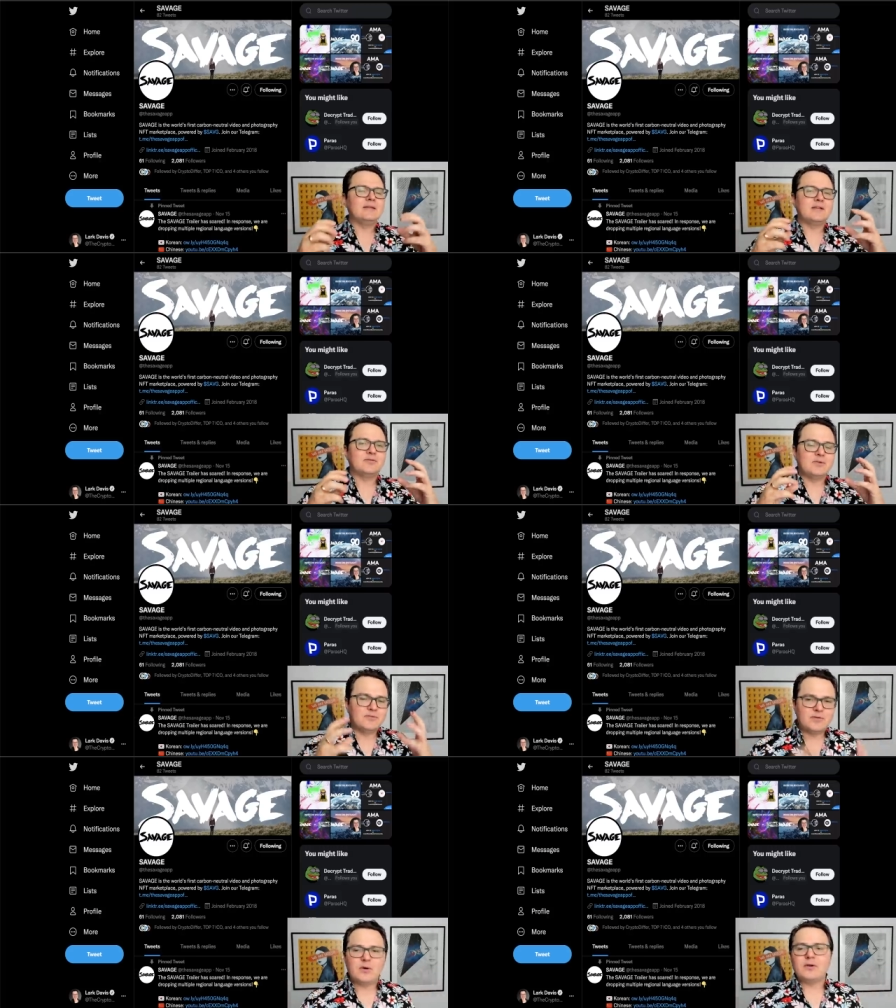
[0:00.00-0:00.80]
the different
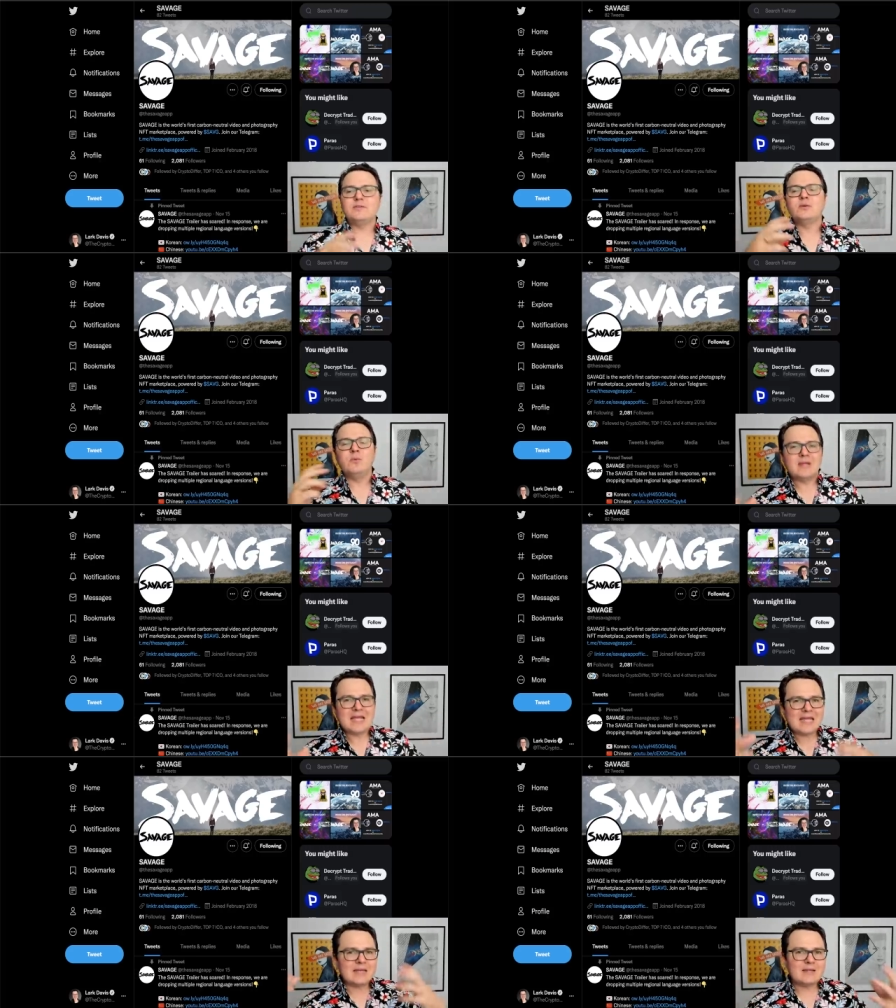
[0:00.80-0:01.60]
photos
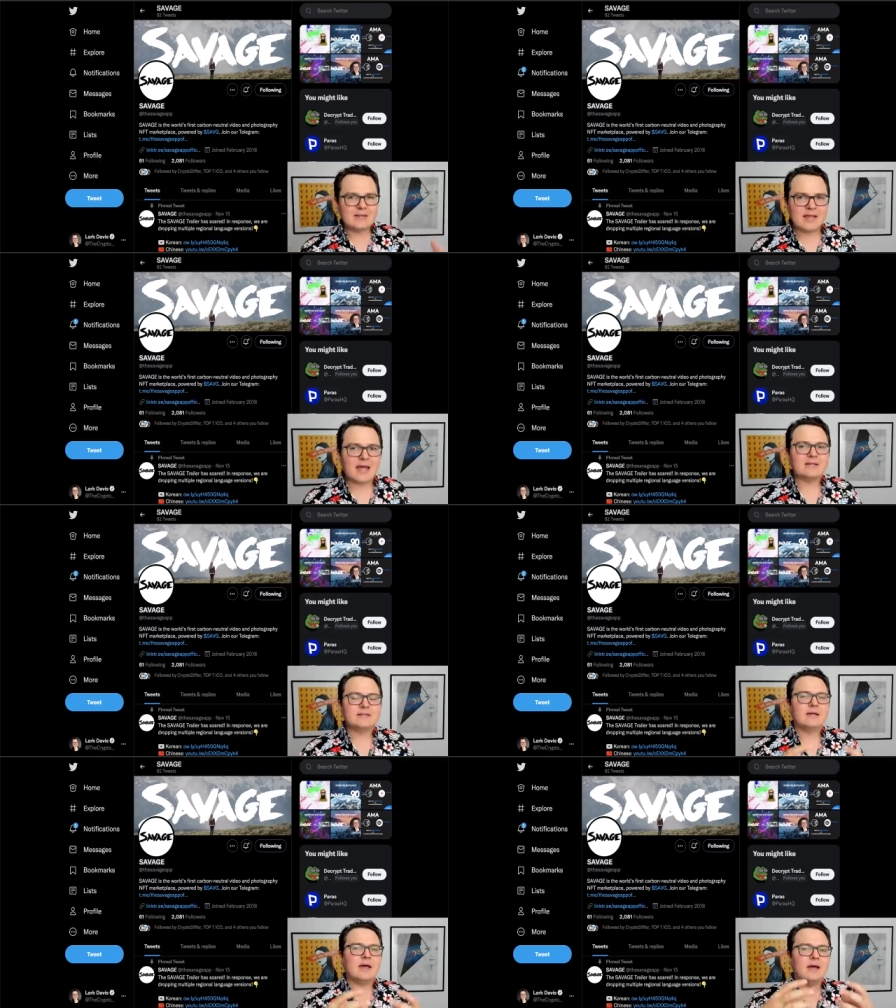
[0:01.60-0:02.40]
within
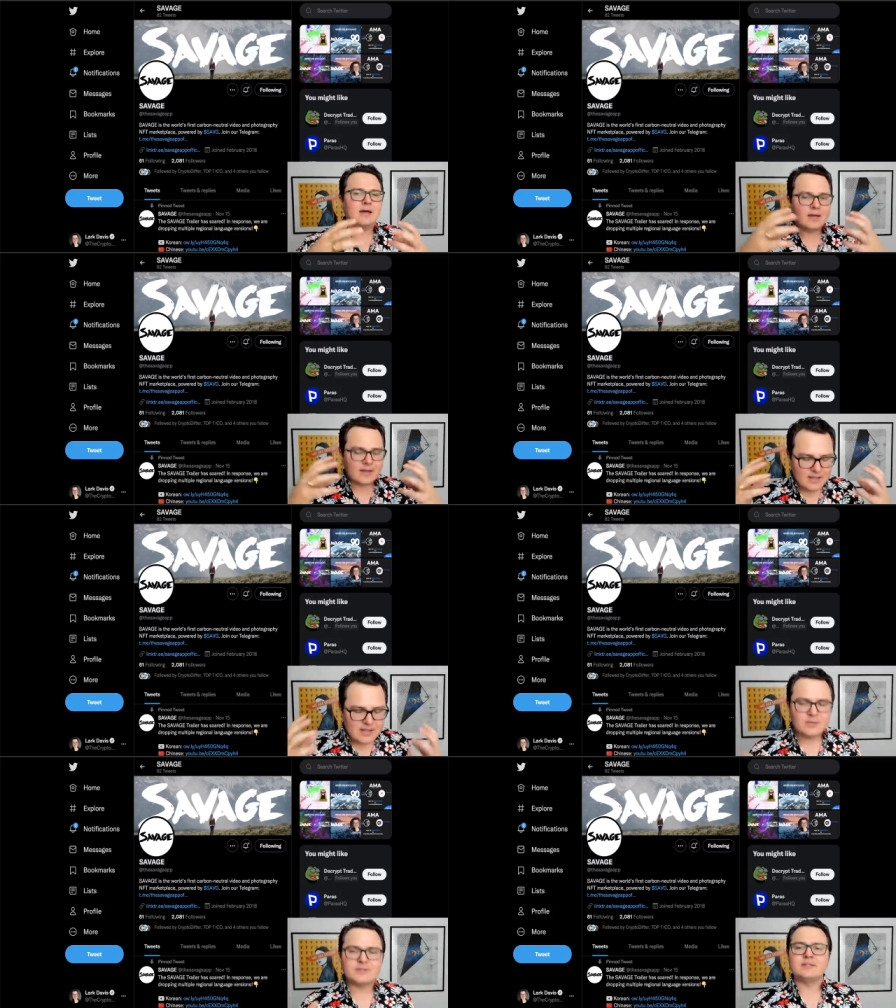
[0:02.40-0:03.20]
that uh,
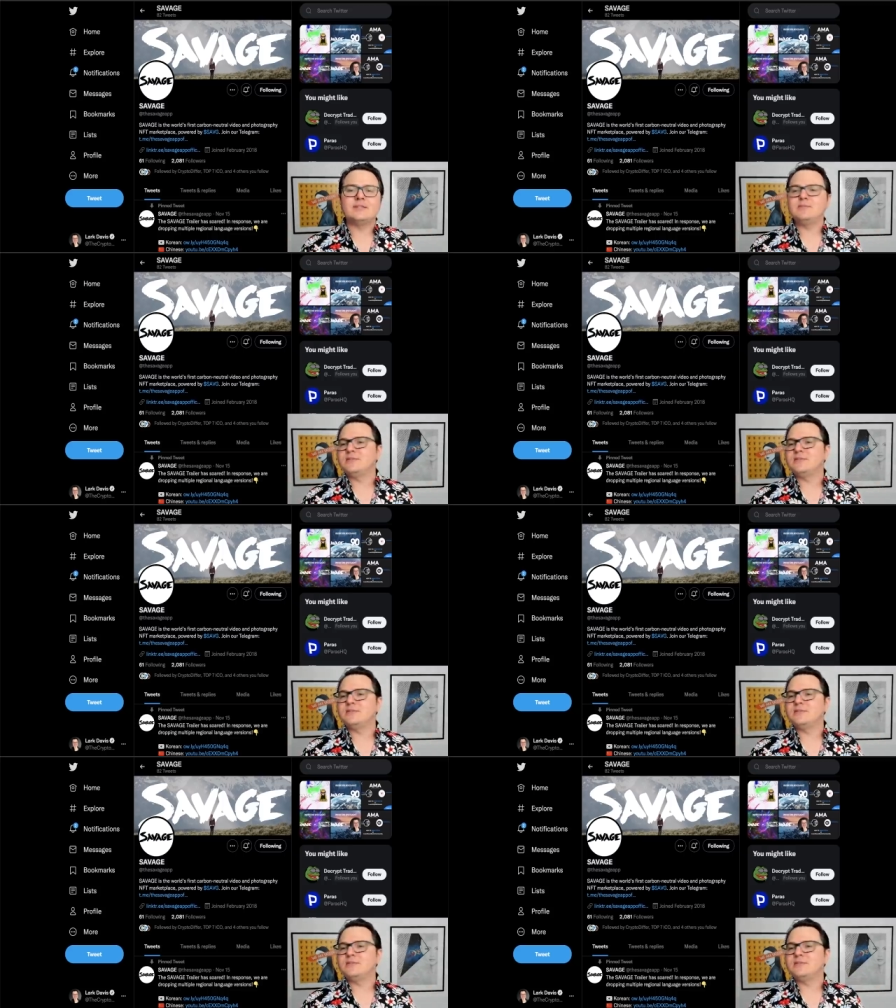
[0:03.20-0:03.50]
ecosystem.